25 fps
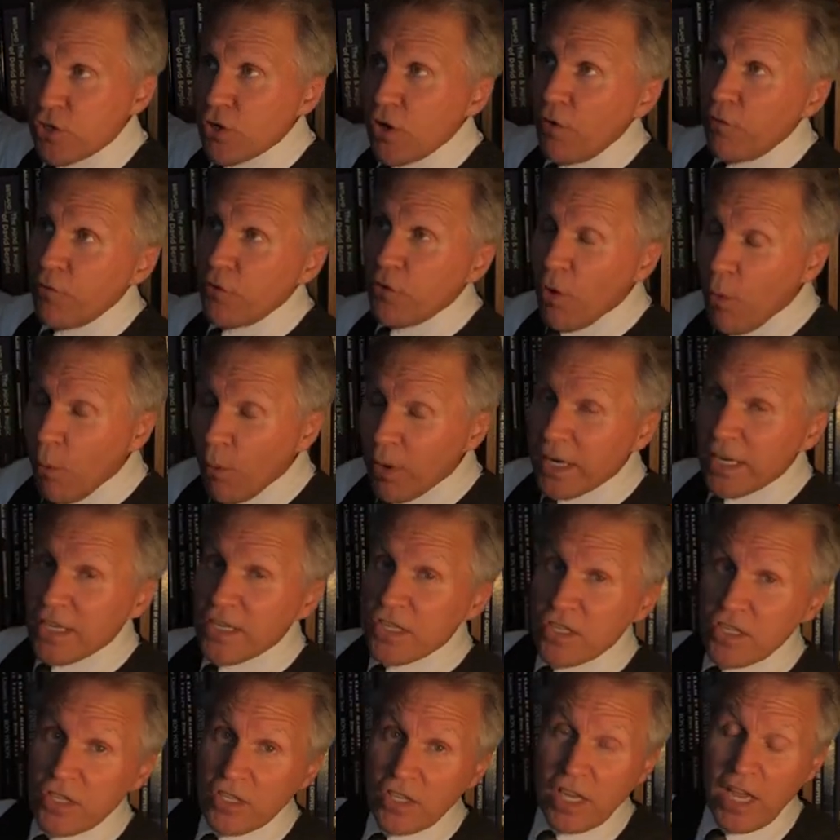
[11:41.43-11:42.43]
So if you want to
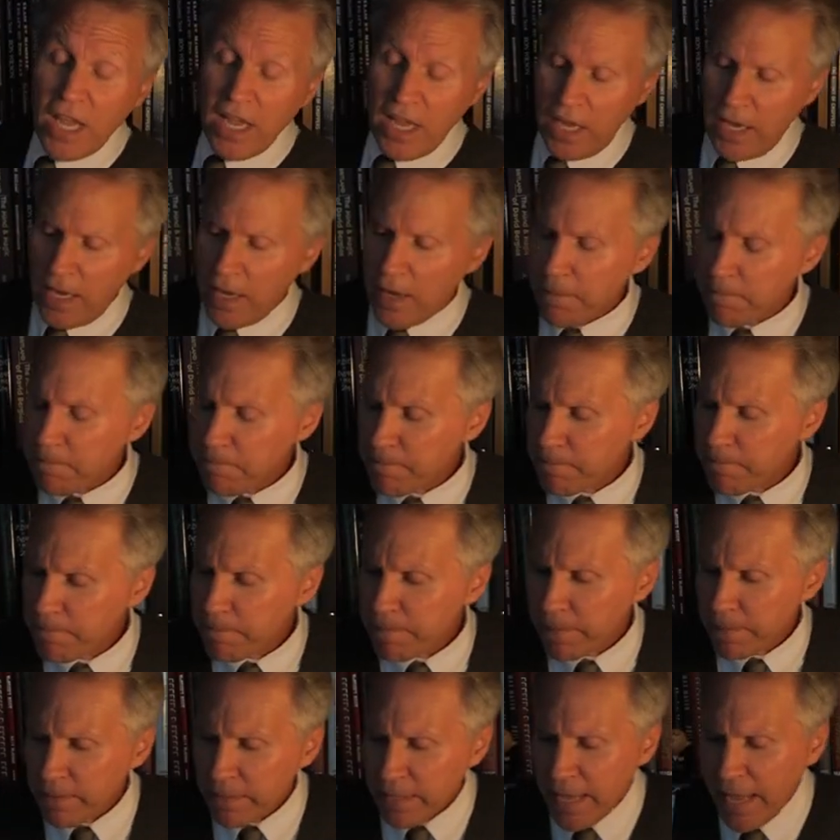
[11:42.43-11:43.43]
see
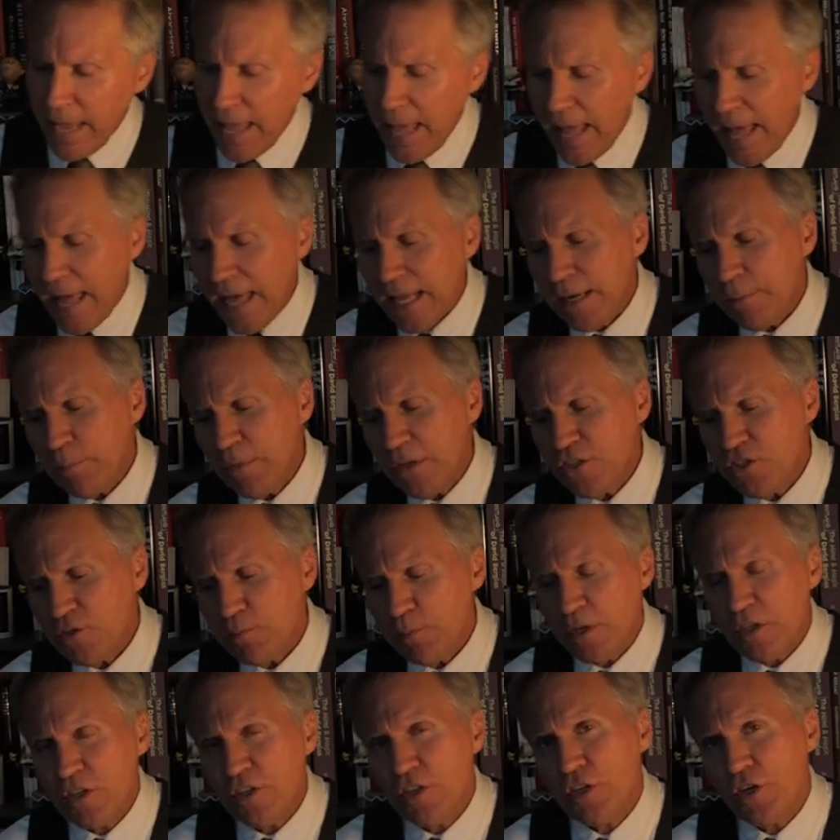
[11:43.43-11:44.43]
Annemann's
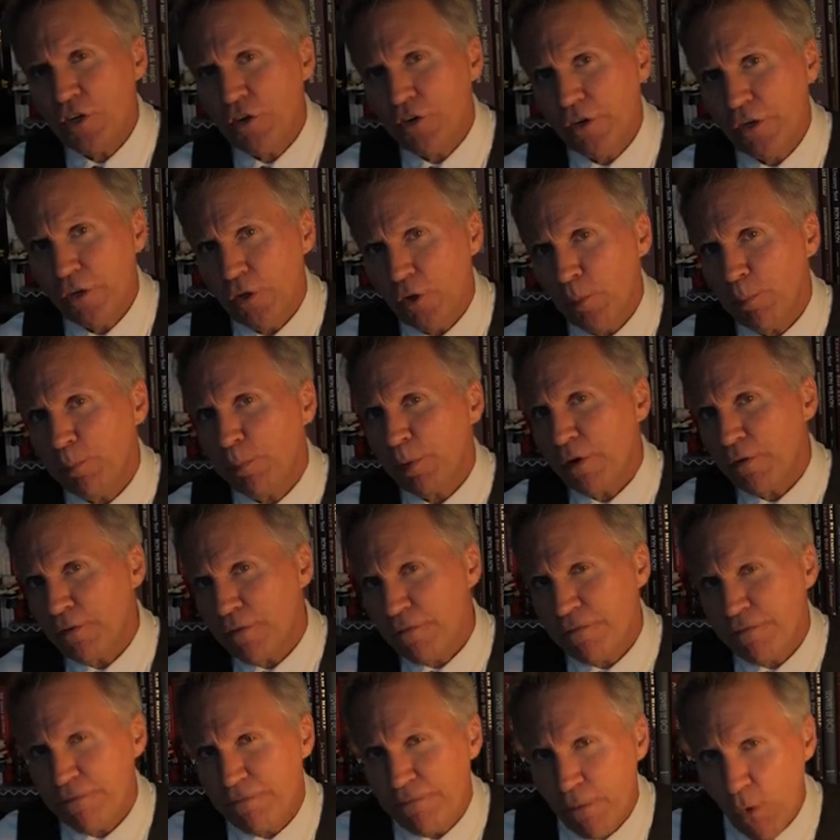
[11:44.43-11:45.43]
material
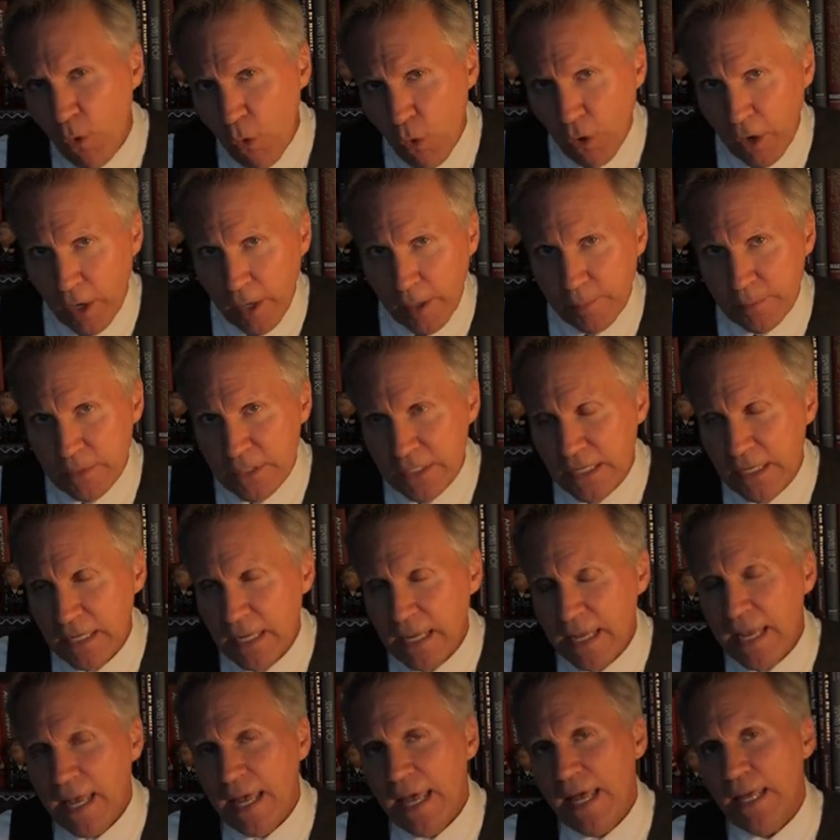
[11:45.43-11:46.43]
performed,
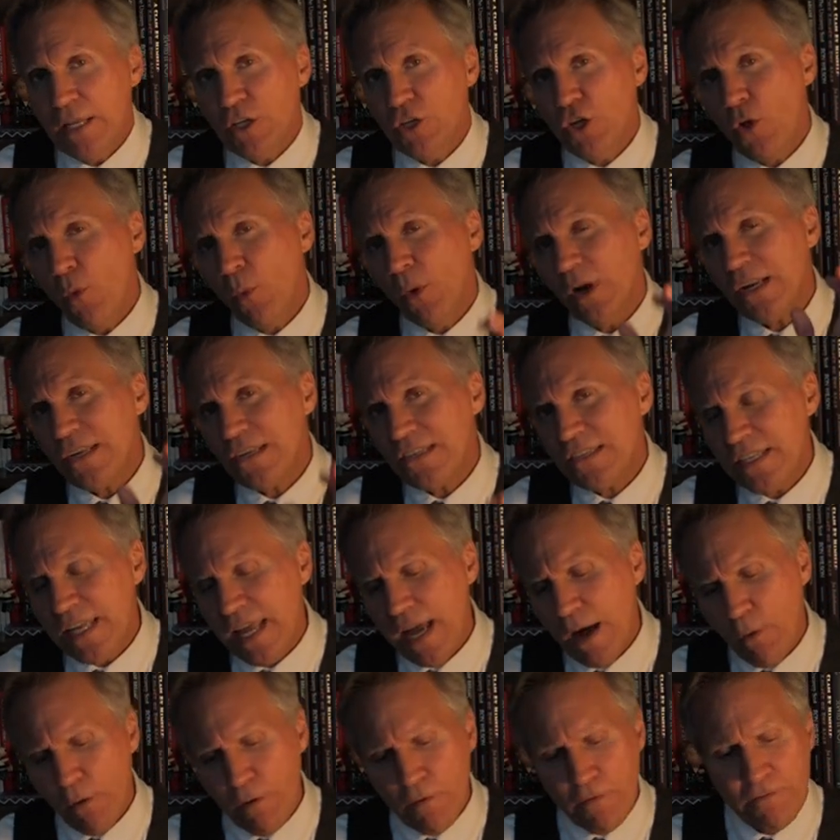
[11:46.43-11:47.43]
and you want to see
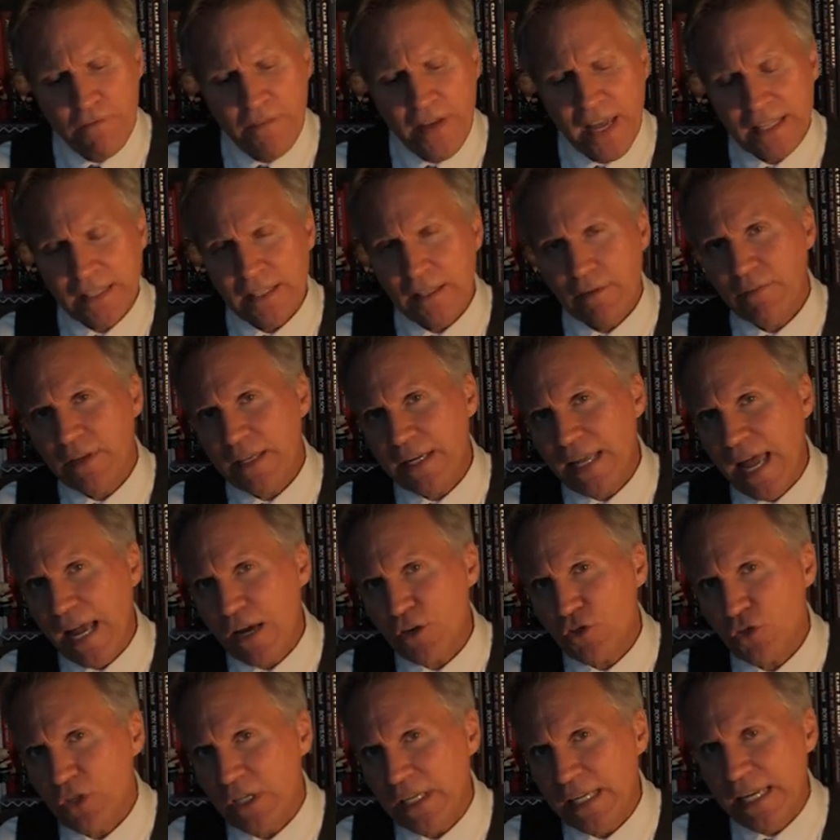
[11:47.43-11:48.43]
how effective it
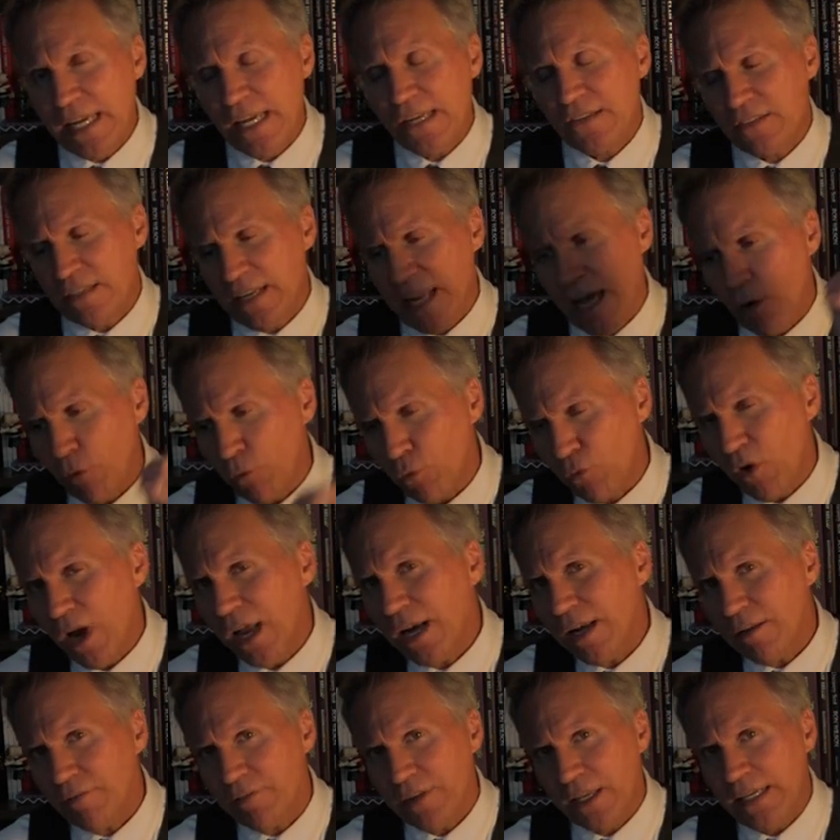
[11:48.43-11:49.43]
actually is and how
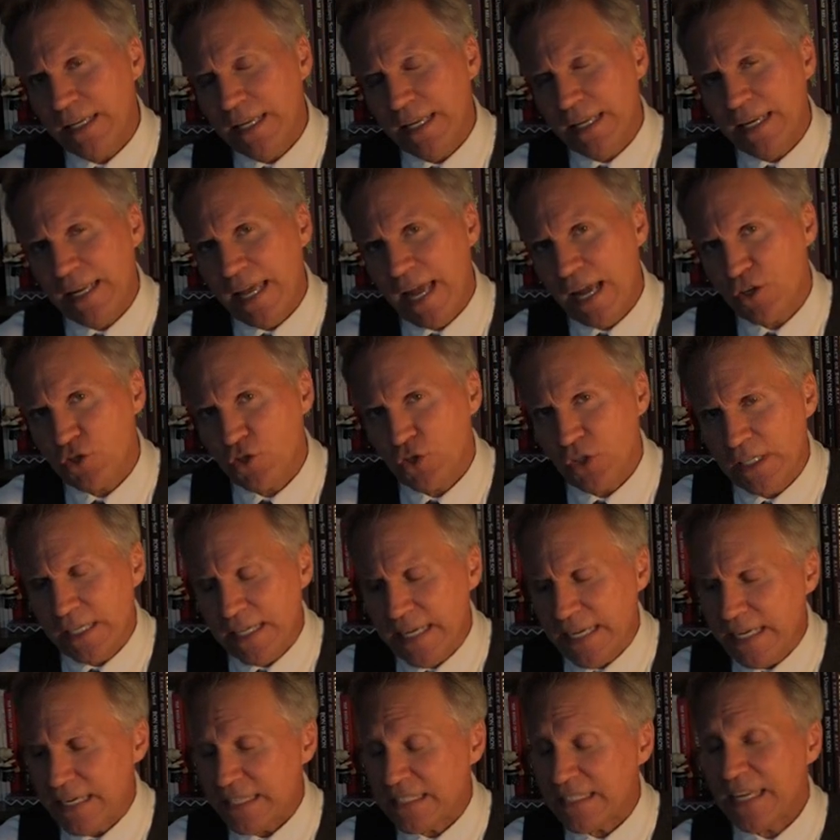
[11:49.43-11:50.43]
relevant it actually
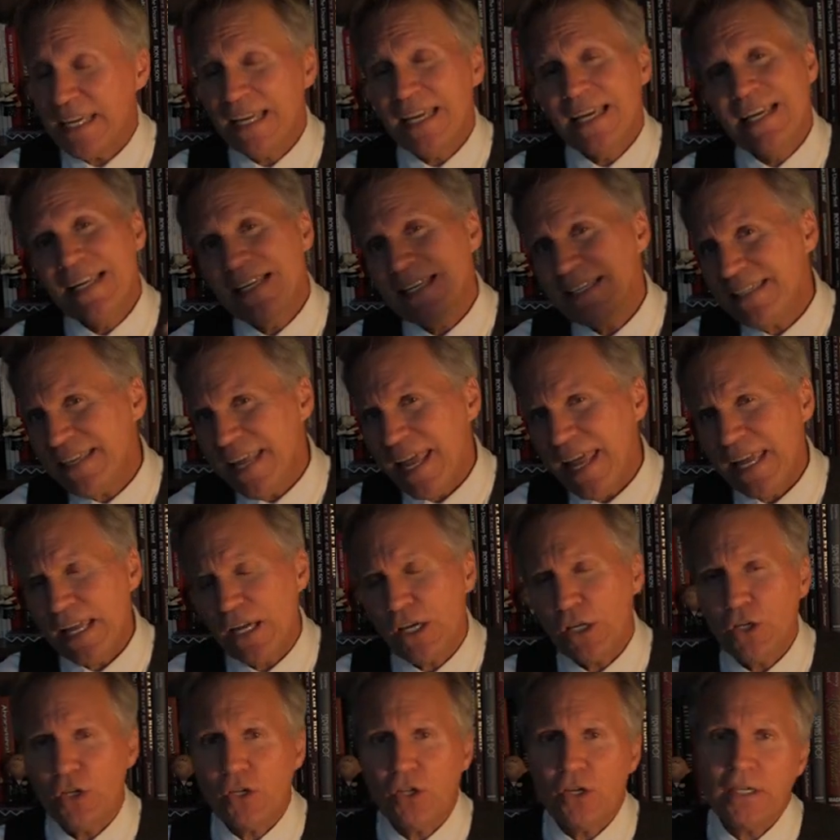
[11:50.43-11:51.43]
is, take
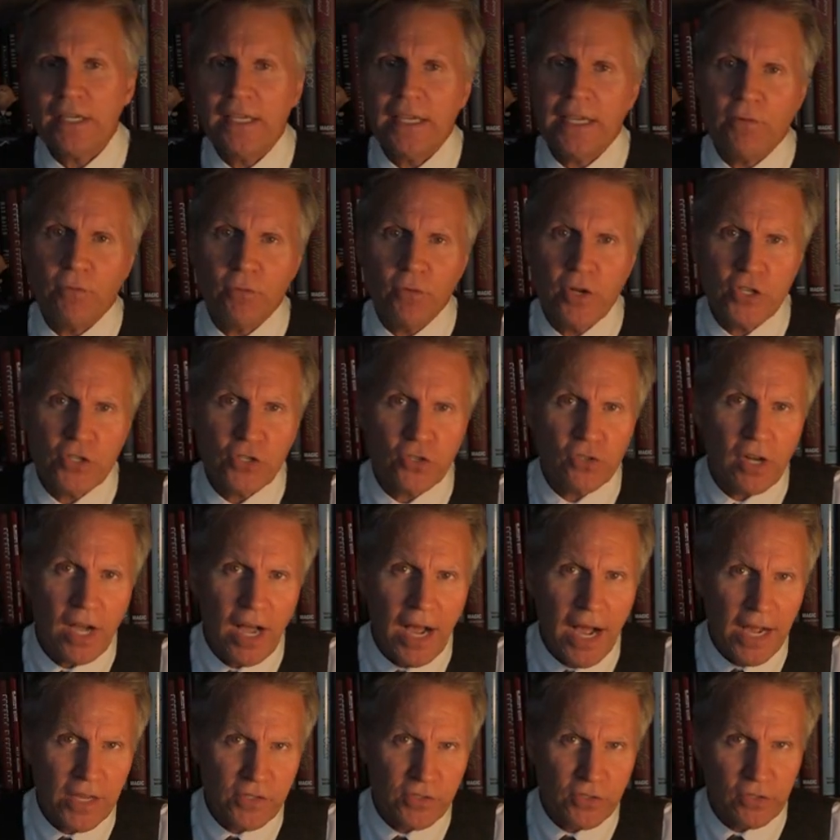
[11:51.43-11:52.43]
a look at Richard
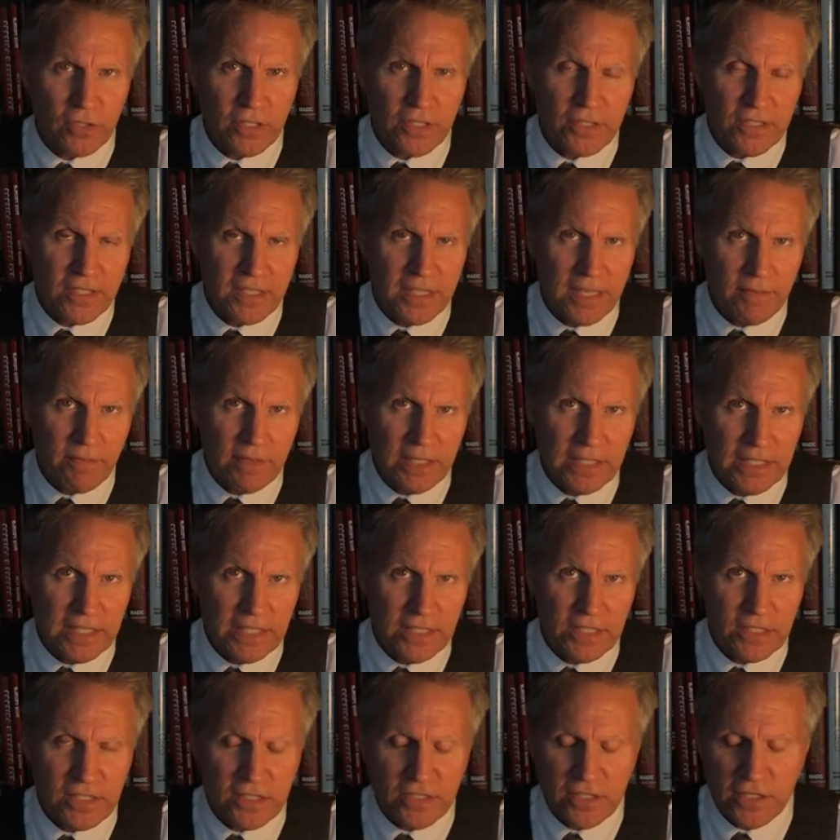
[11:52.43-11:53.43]
Osterlin's
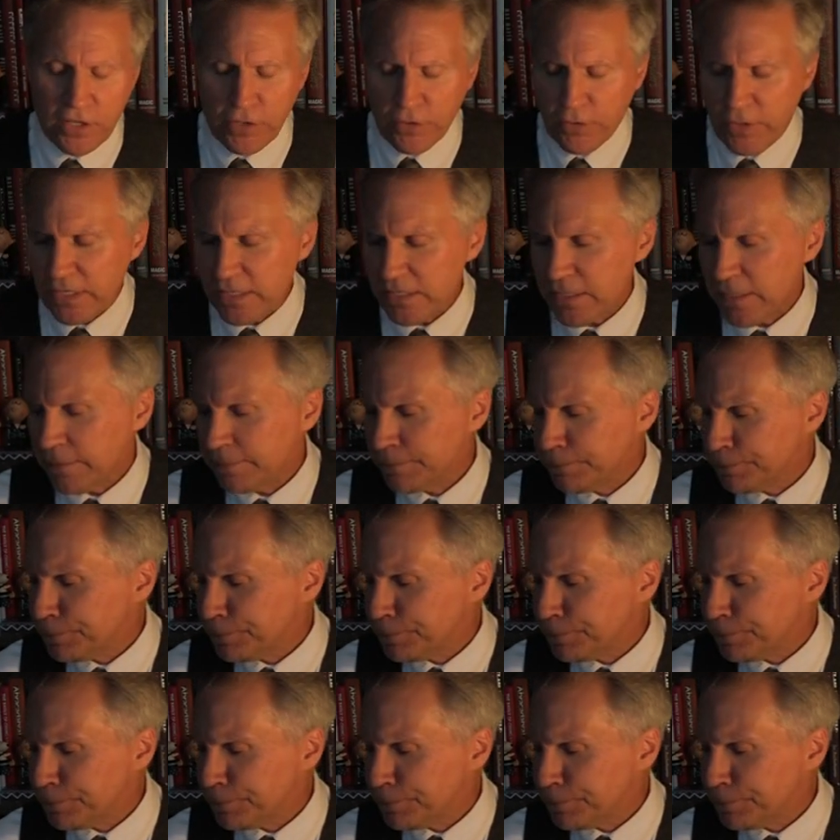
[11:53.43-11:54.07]
DVD series.